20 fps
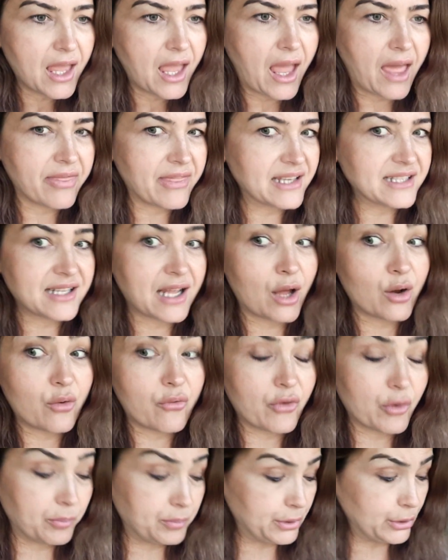And then out of
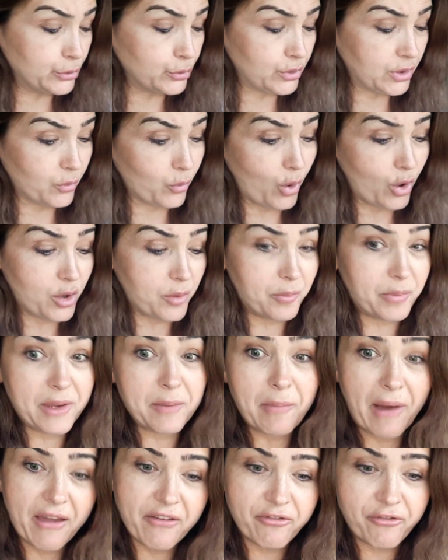the blue, he wanted to be
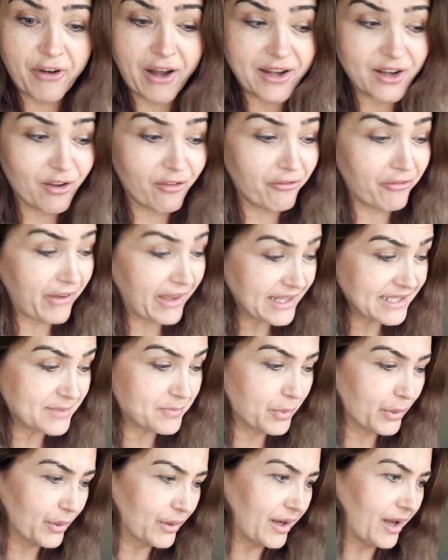my friend on
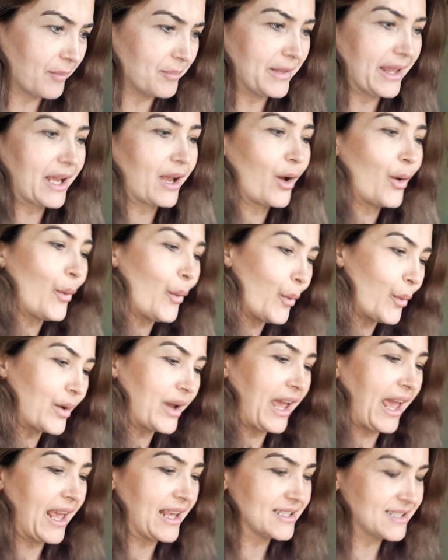Facebook. I'm like, oh,
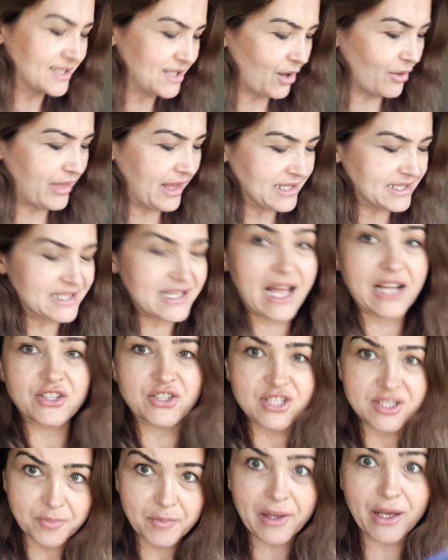okay. So that's not
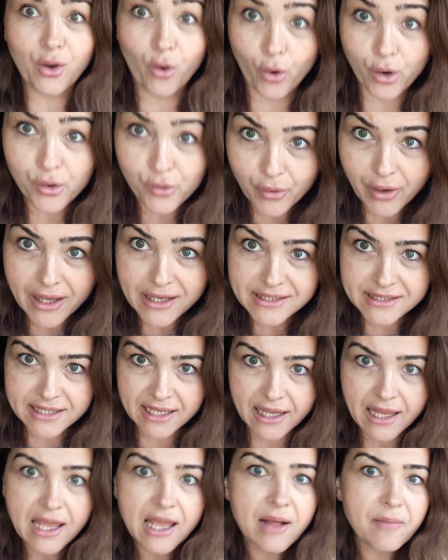just me going
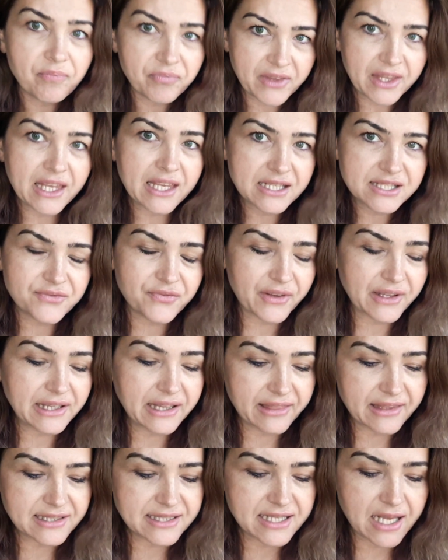crazy. He is feeling
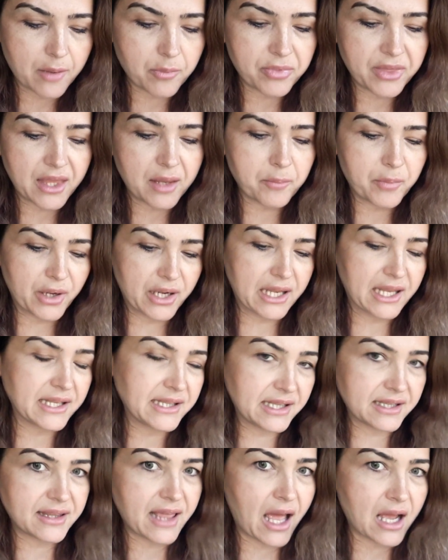the same thing, but he
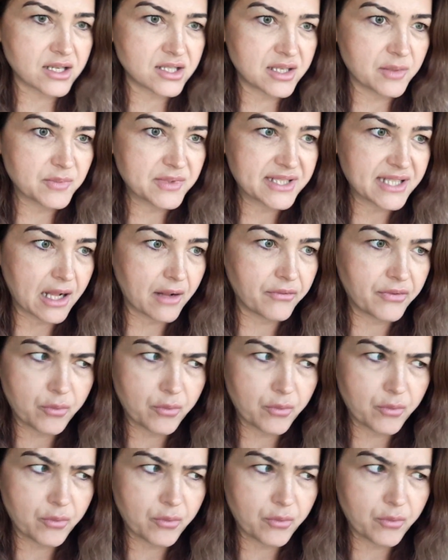detached himself.